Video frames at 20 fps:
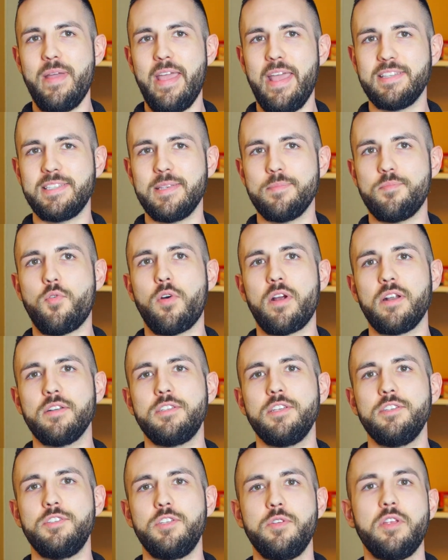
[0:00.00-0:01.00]
it's important
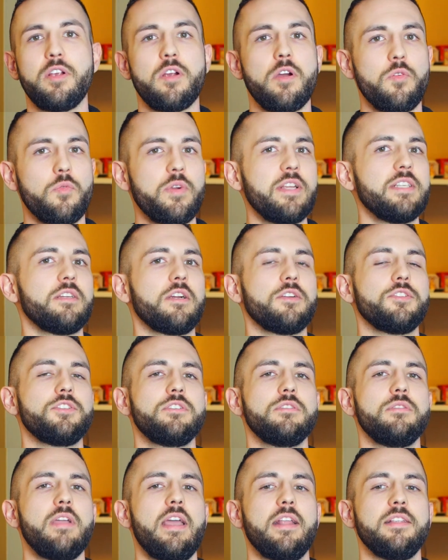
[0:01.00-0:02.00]
to do your own
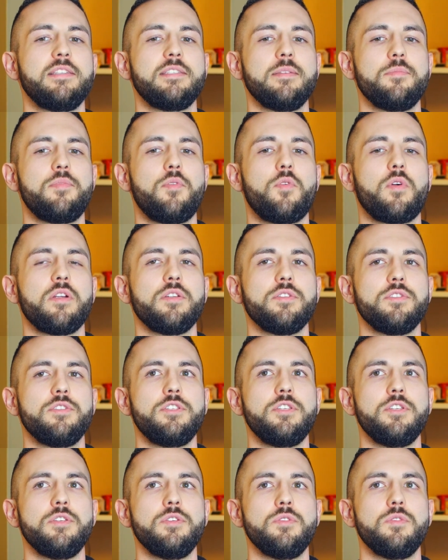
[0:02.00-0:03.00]
research, and it's important
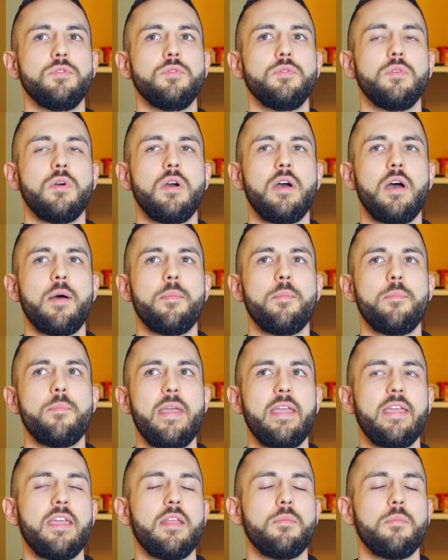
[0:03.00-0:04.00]
to
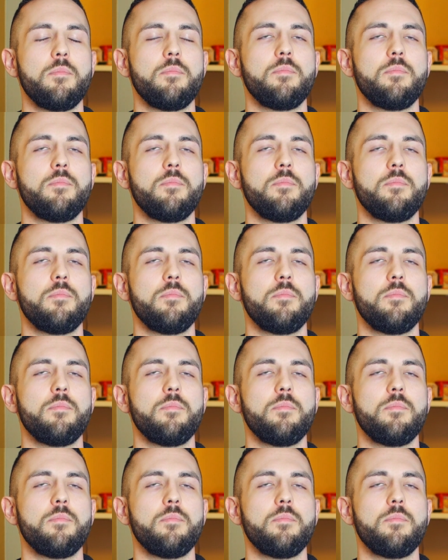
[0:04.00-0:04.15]
make it